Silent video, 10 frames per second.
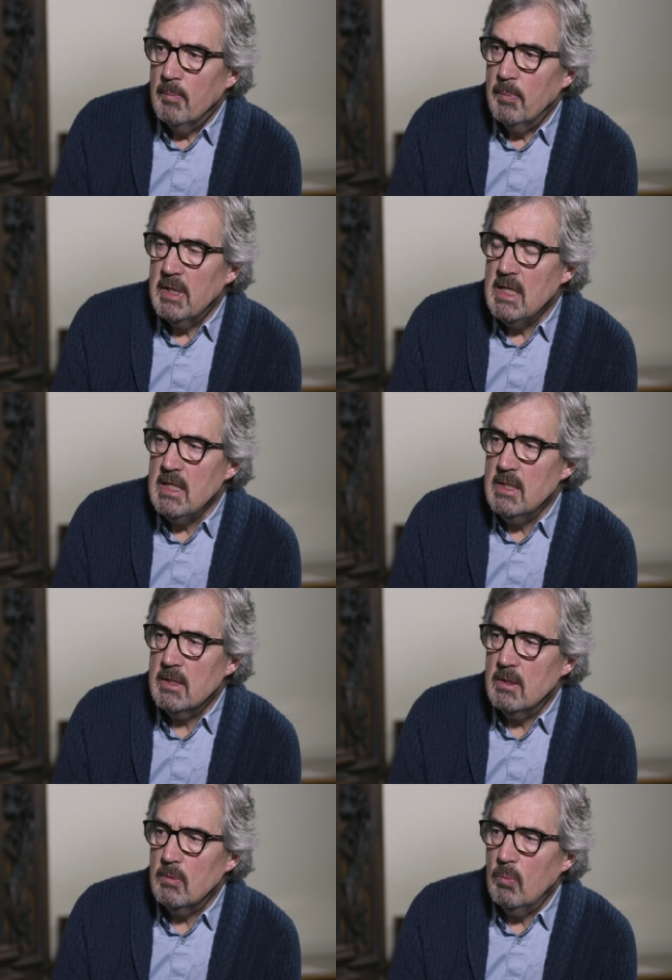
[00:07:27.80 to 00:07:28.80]
But he
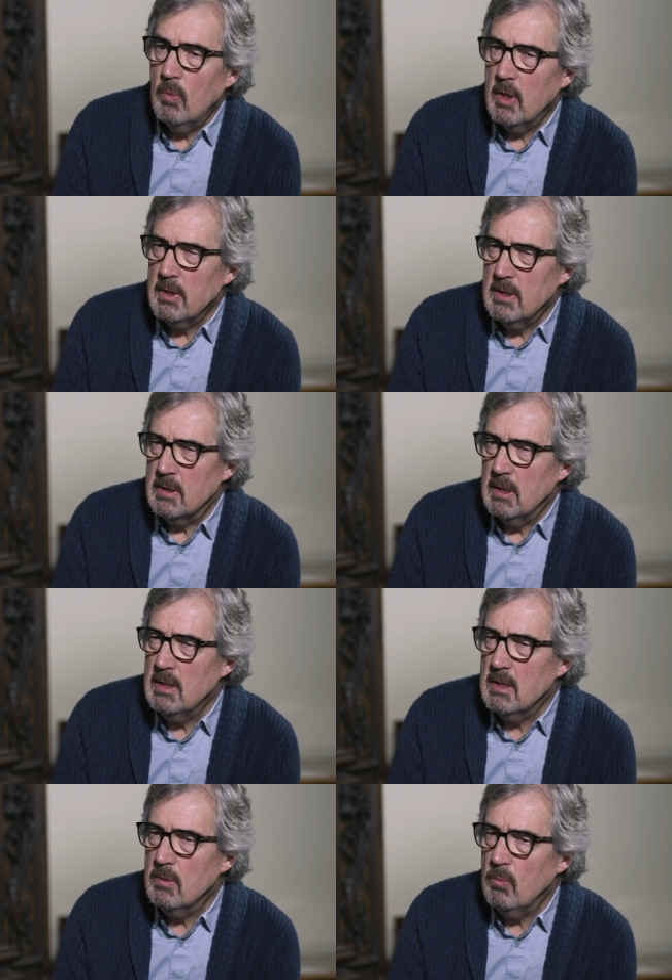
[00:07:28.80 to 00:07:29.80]
didn't want it.
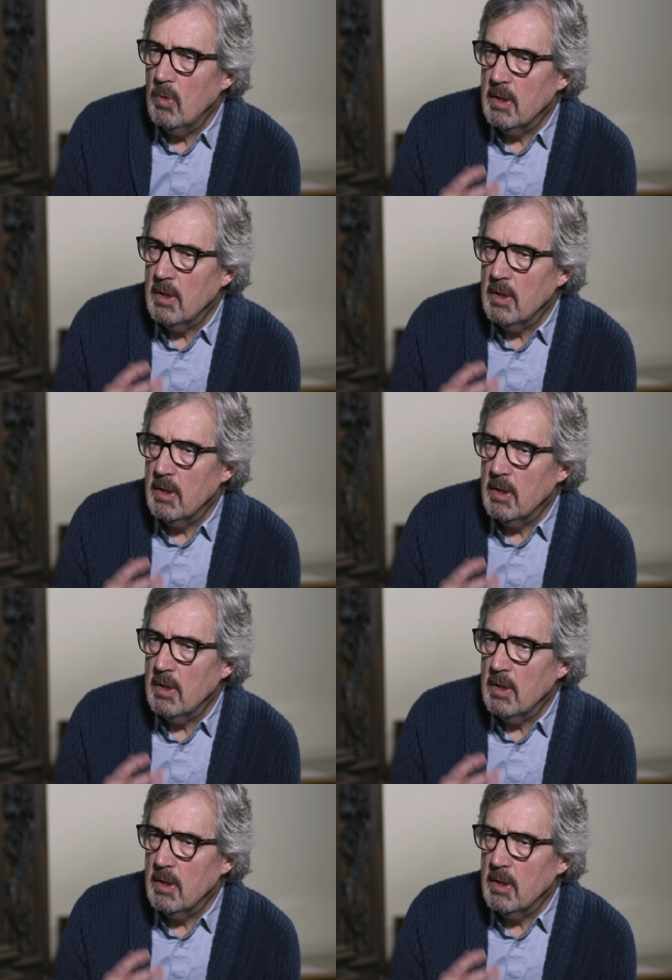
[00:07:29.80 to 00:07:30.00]
He didn't